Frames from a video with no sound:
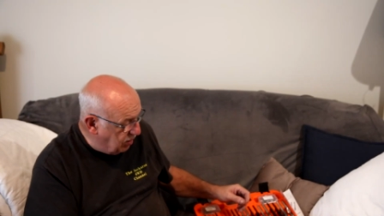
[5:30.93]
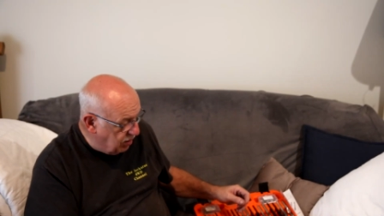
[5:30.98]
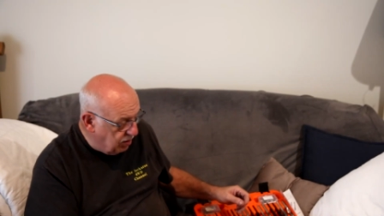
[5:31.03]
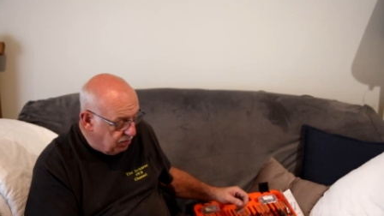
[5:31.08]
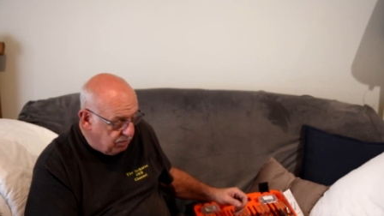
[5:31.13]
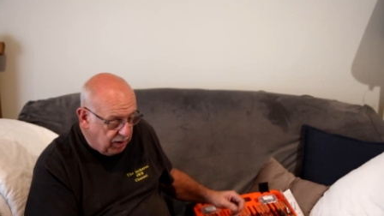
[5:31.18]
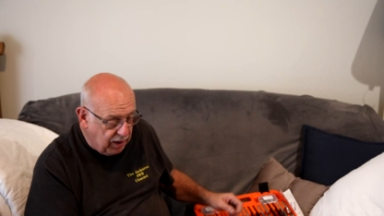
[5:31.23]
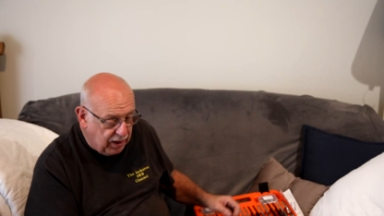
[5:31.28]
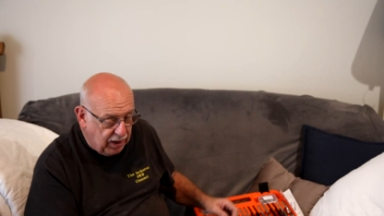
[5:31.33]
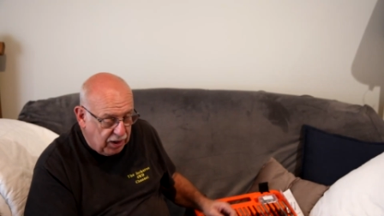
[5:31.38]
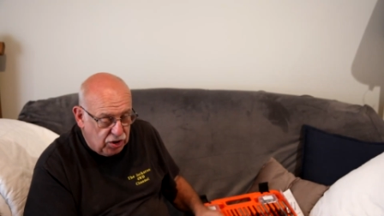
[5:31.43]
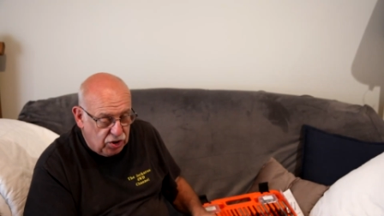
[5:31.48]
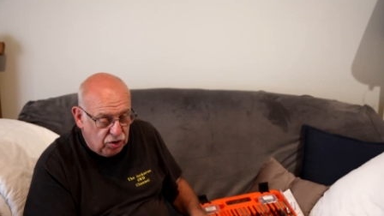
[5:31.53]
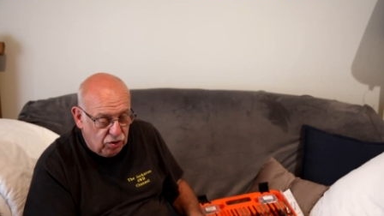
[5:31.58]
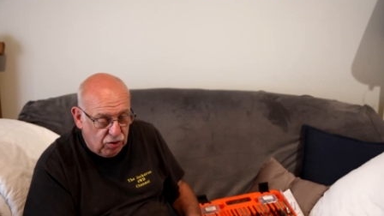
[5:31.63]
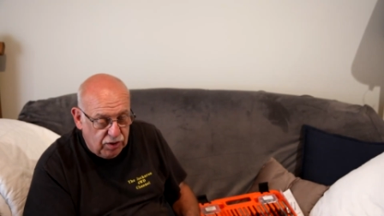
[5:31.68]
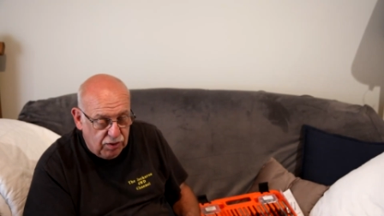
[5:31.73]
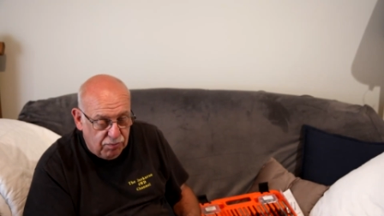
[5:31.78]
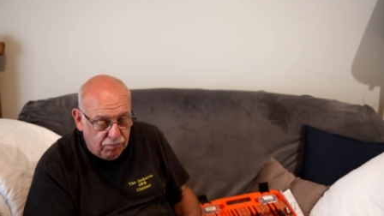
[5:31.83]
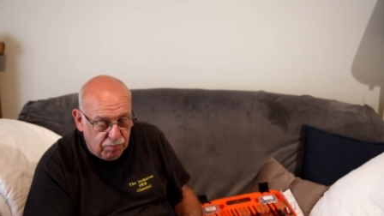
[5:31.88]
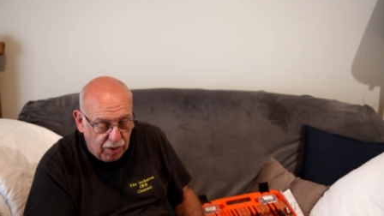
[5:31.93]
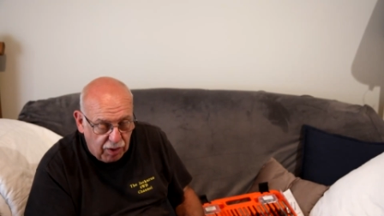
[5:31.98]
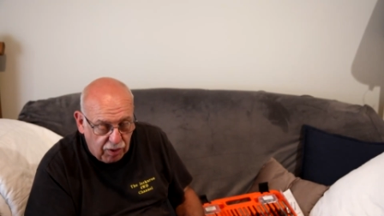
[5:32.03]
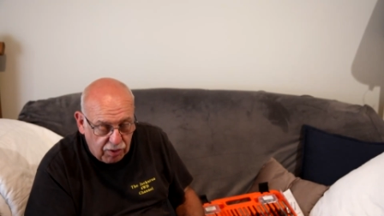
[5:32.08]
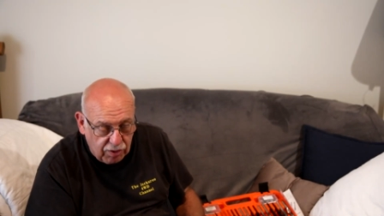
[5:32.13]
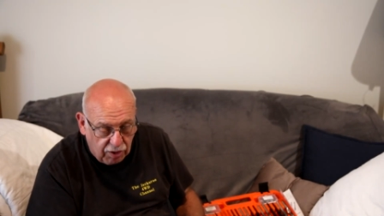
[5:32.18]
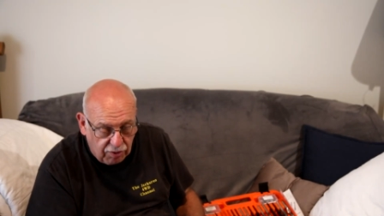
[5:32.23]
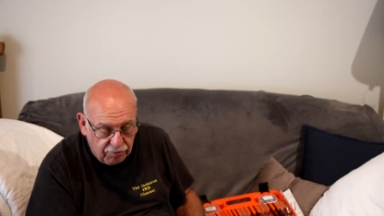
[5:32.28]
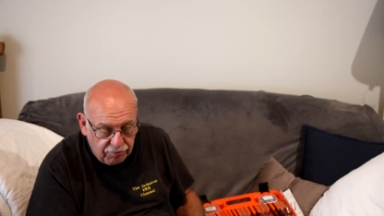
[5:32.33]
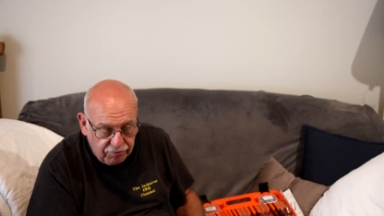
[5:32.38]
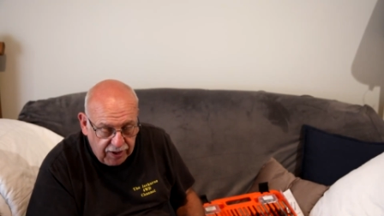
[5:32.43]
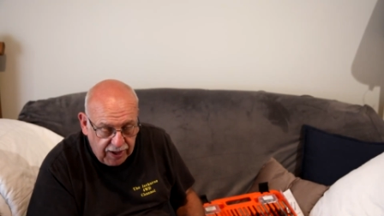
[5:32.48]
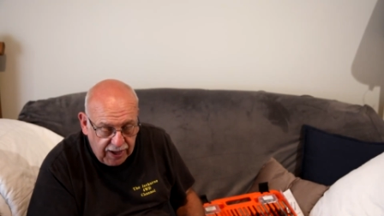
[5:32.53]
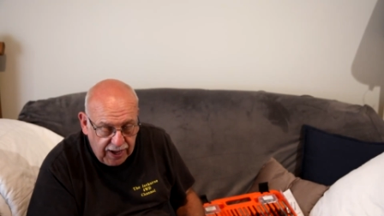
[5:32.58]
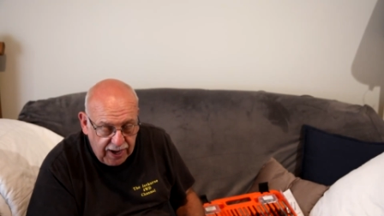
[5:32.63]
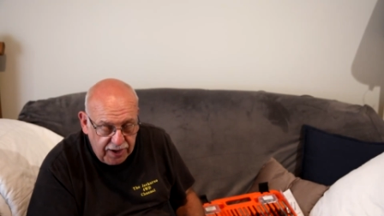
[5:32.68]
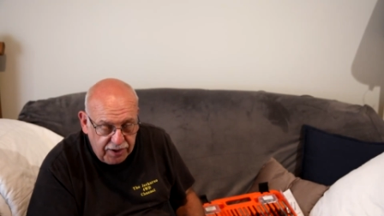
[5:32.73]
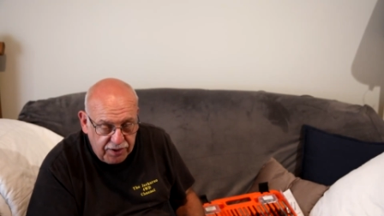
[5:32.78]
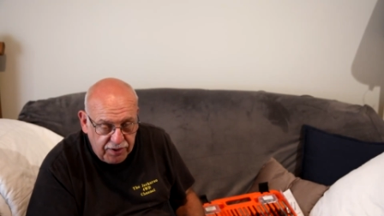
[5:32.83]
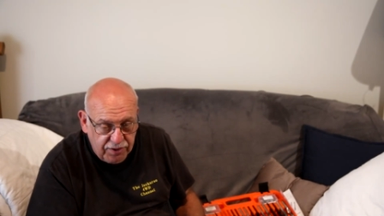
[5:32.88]
Making sure you block off your
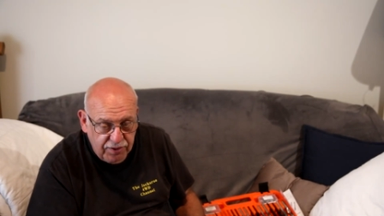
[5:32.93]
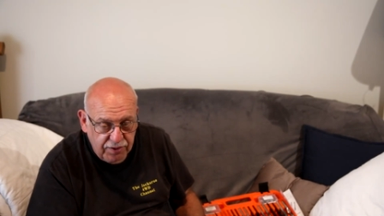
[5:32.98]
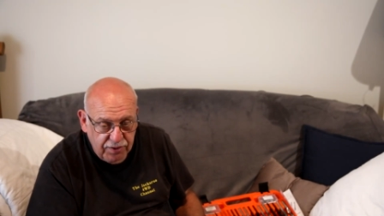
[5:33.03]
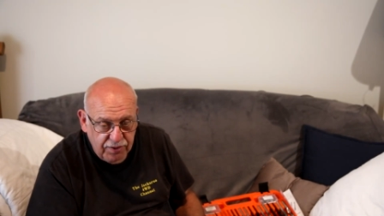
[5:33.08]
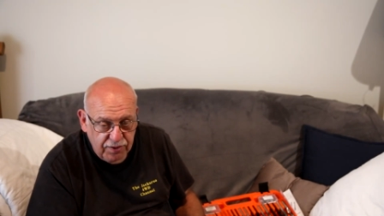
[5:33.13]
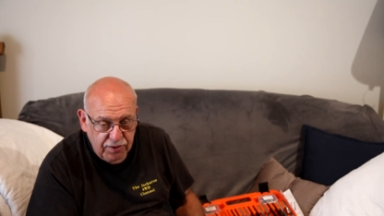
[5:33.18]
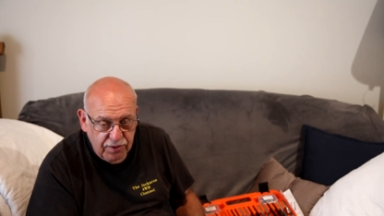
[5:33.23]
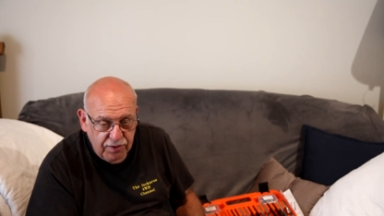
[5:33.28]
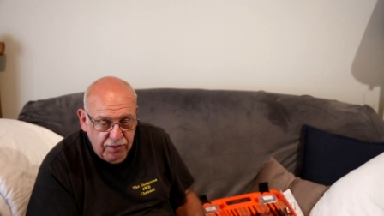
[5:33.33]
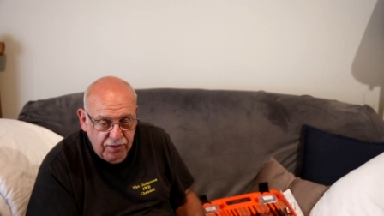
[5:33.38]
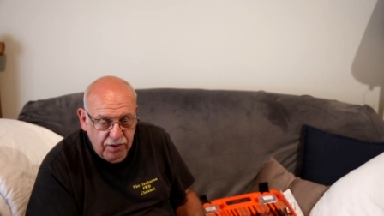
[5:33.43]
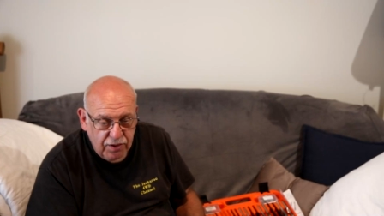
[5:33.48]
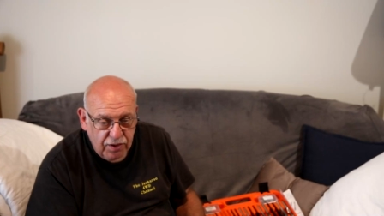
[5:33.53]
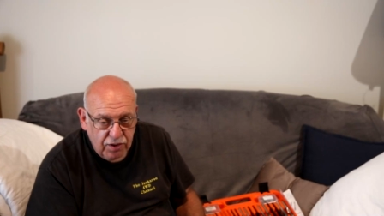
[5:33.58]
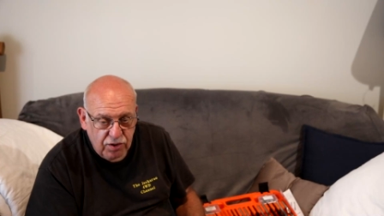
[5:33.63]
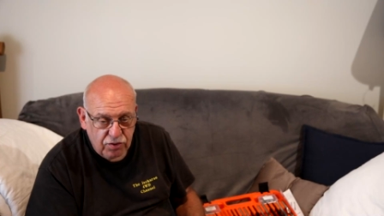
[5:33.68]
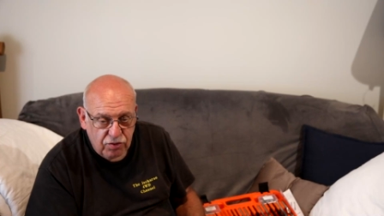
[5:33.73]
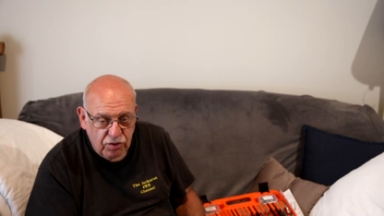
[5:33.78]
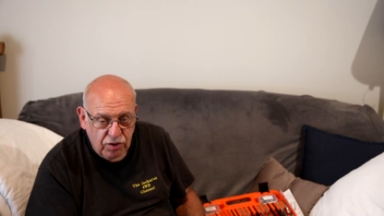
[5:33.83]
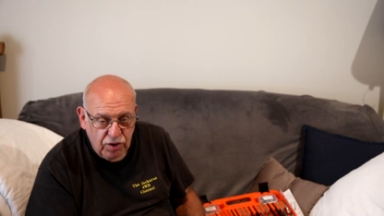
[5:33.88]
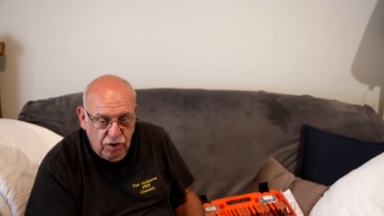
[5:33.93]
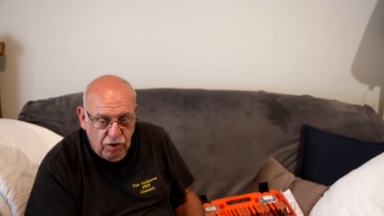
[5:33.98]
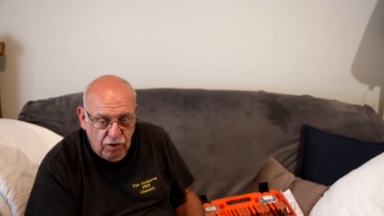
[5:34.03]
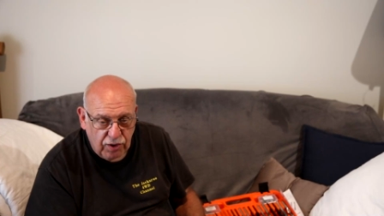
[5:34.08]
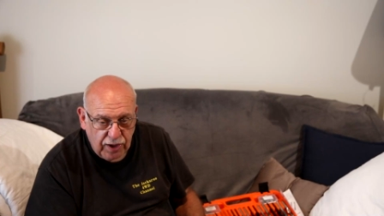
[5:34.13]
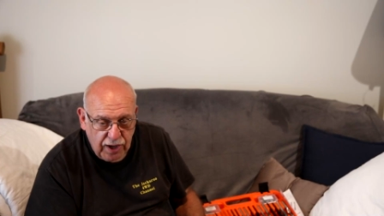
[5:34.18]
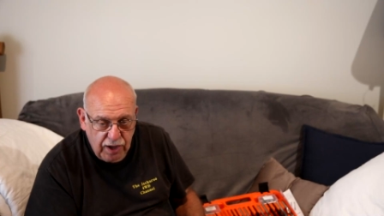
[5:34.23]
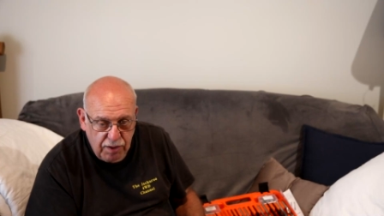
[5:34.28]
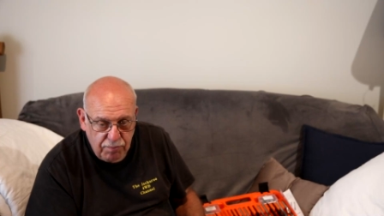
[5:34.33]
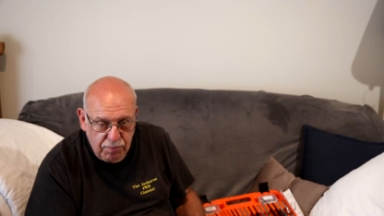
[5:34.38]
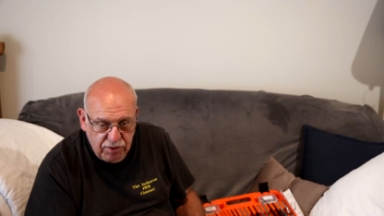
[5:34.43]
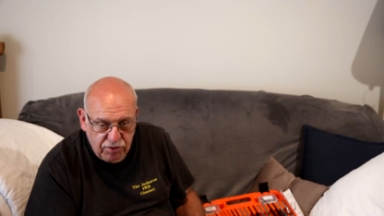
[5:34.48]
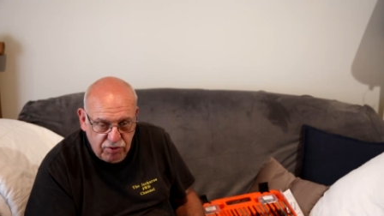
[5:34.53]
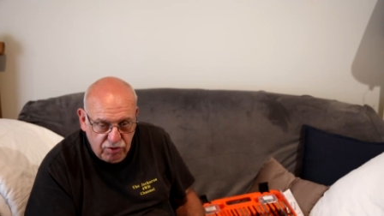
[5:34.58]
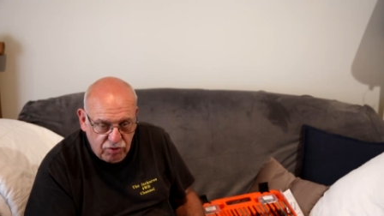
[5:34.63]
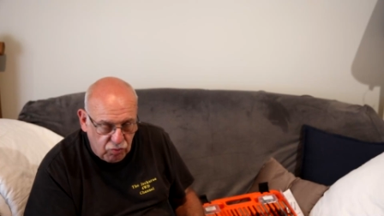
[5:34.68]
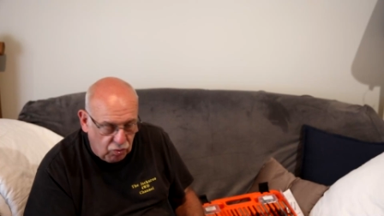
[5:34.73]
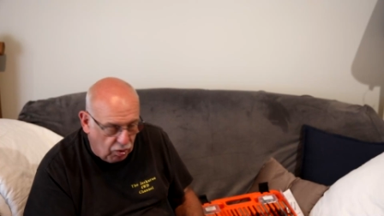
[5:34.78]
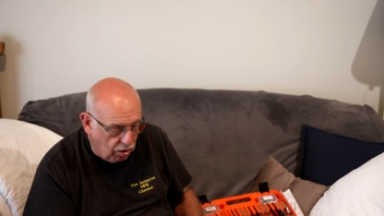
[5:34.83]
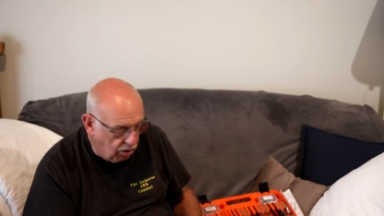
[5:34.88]
head so you don't get any bits of
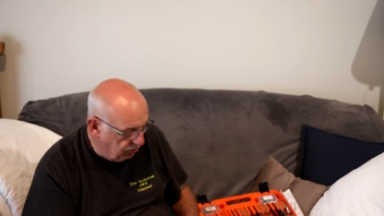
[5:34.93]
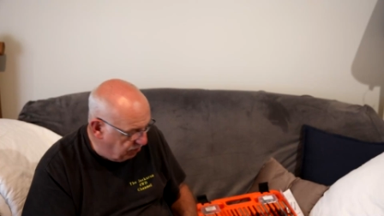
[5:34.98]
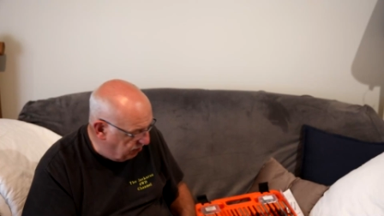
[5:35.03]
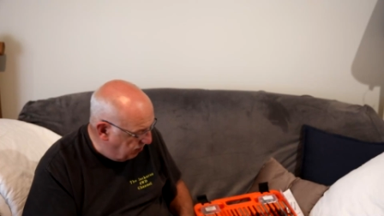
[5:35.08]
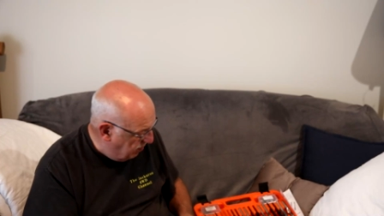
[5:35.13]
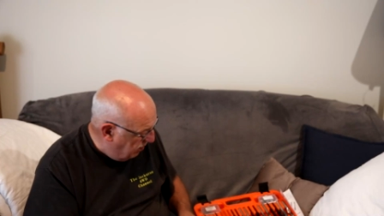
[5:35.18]
swarf in